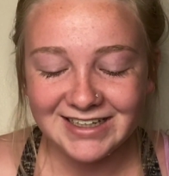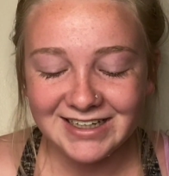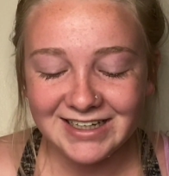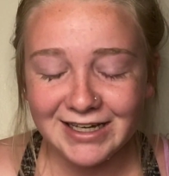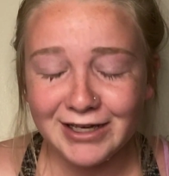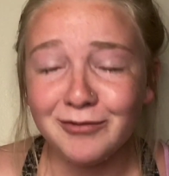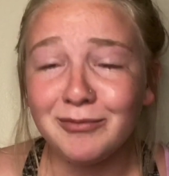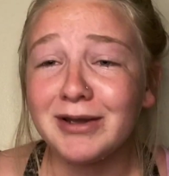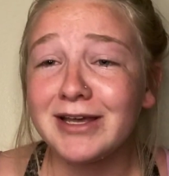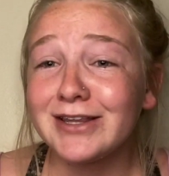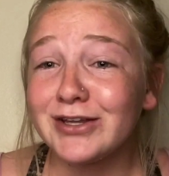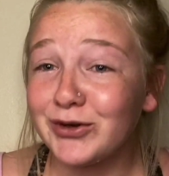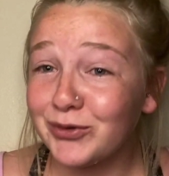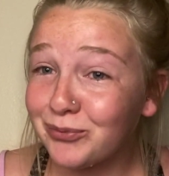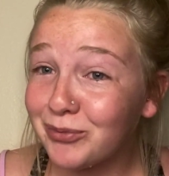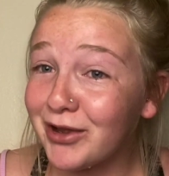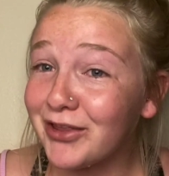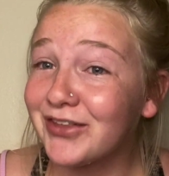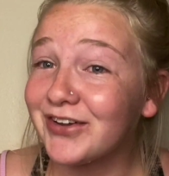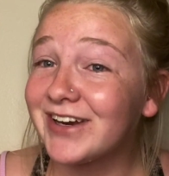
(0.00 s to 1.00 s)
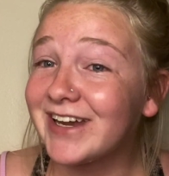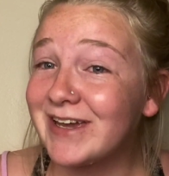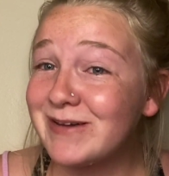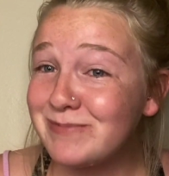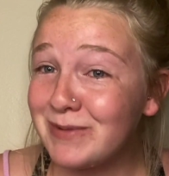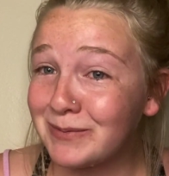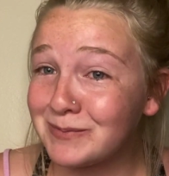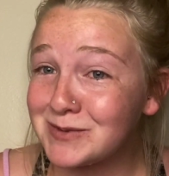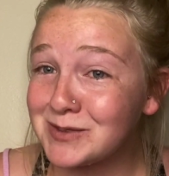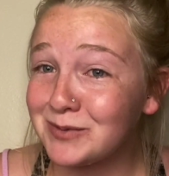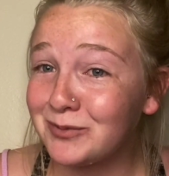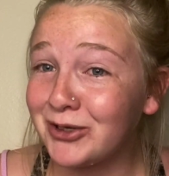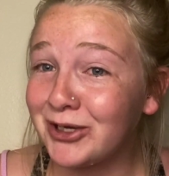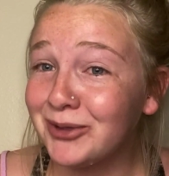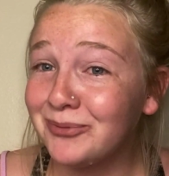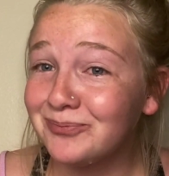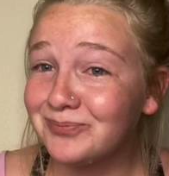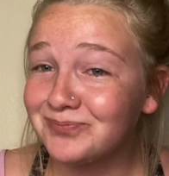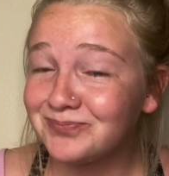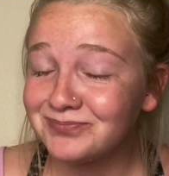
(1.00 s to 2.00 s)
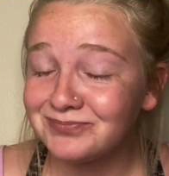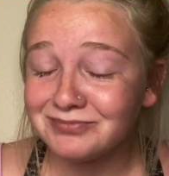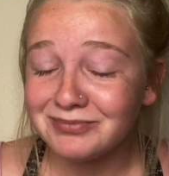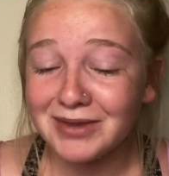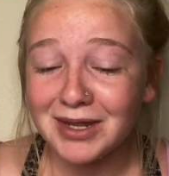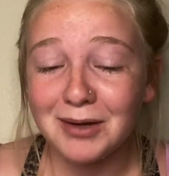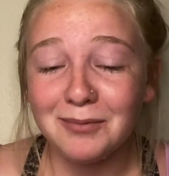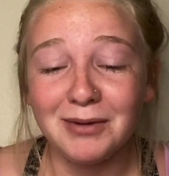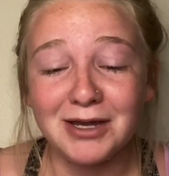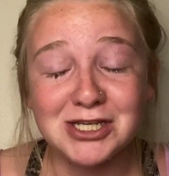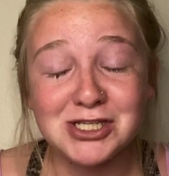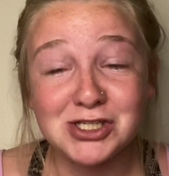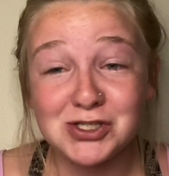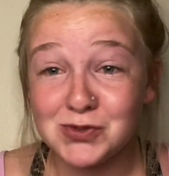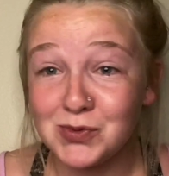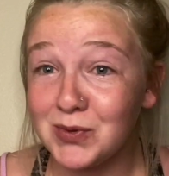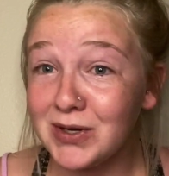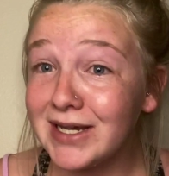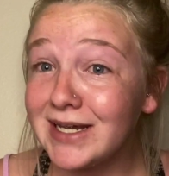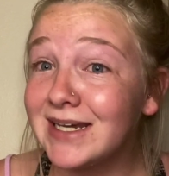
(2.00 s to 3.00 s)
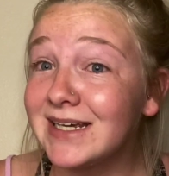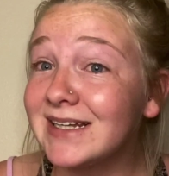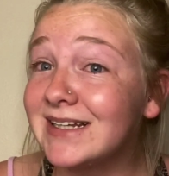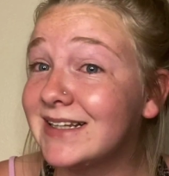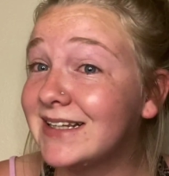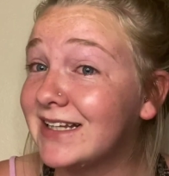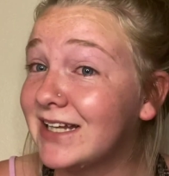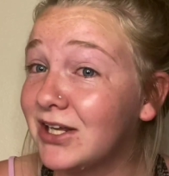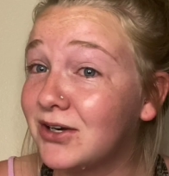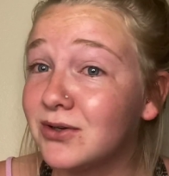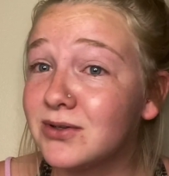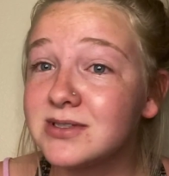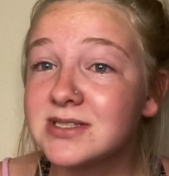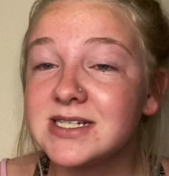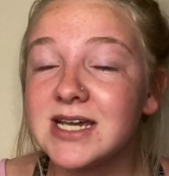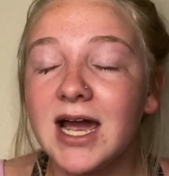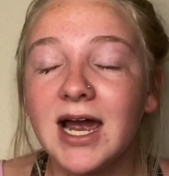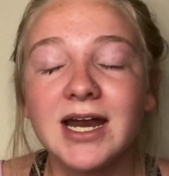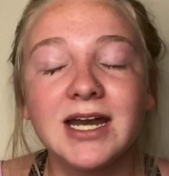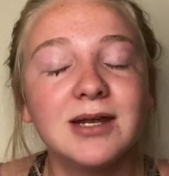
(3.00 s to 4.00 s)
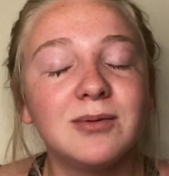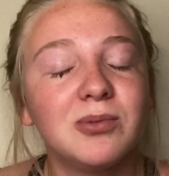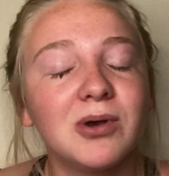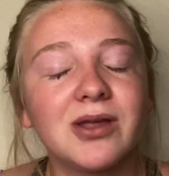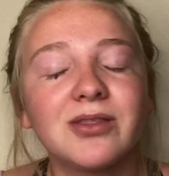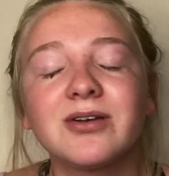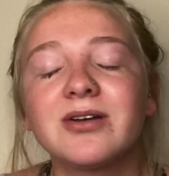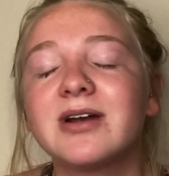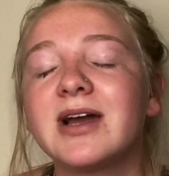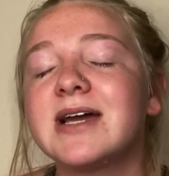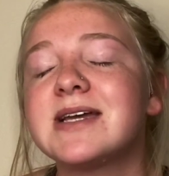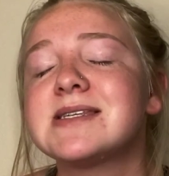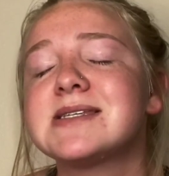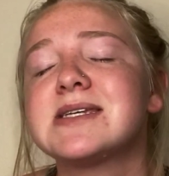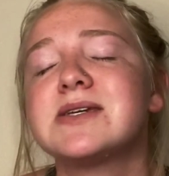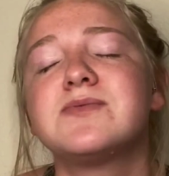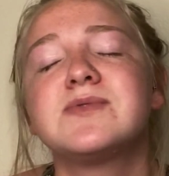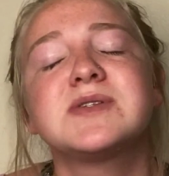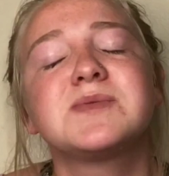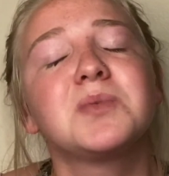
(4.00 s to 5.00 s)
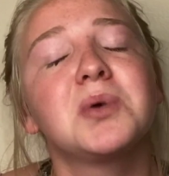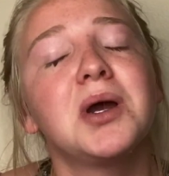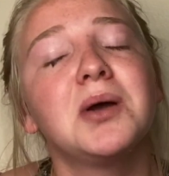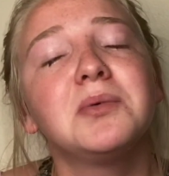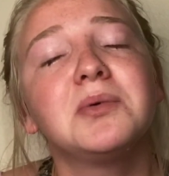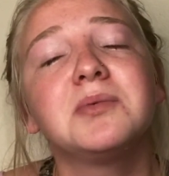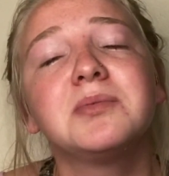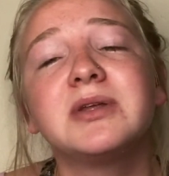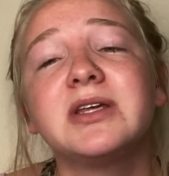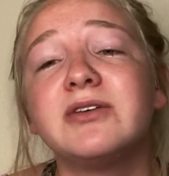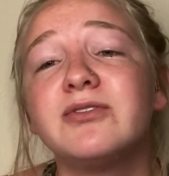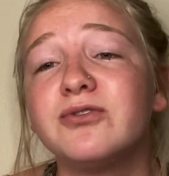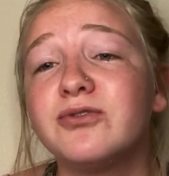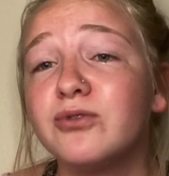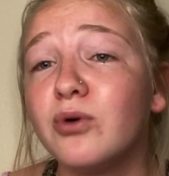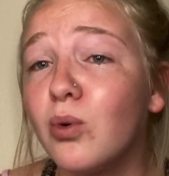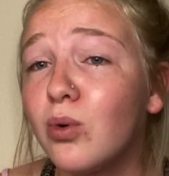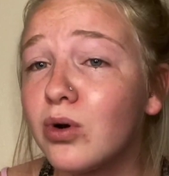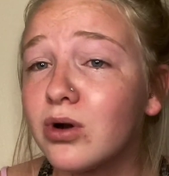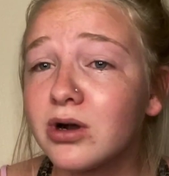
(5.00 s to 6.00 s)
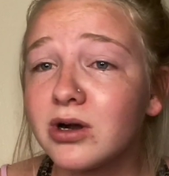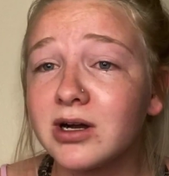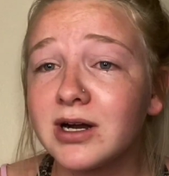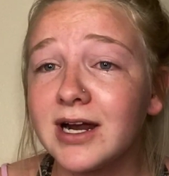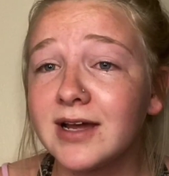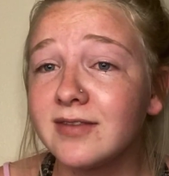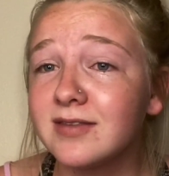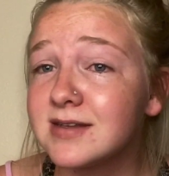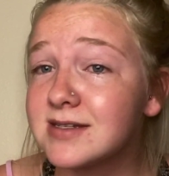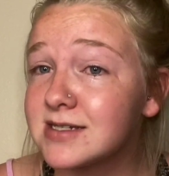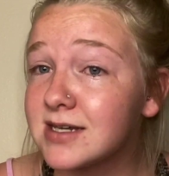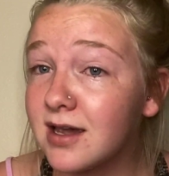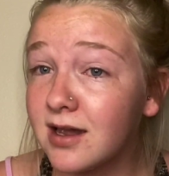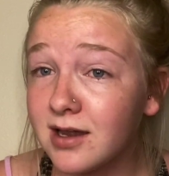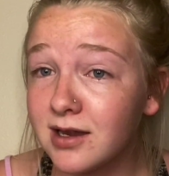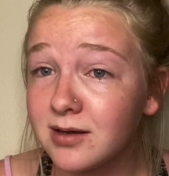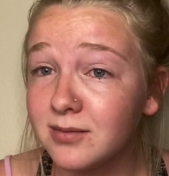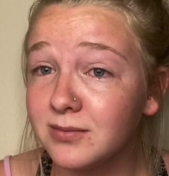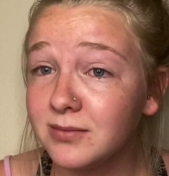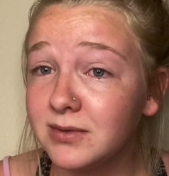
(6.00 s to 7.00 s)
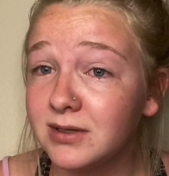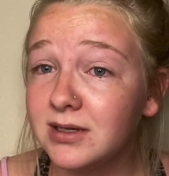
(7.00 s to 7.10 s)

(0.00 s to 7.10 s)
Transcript: And my little brother came up to me. My sweet little tiny brother, guys. He was probably 4 at the time.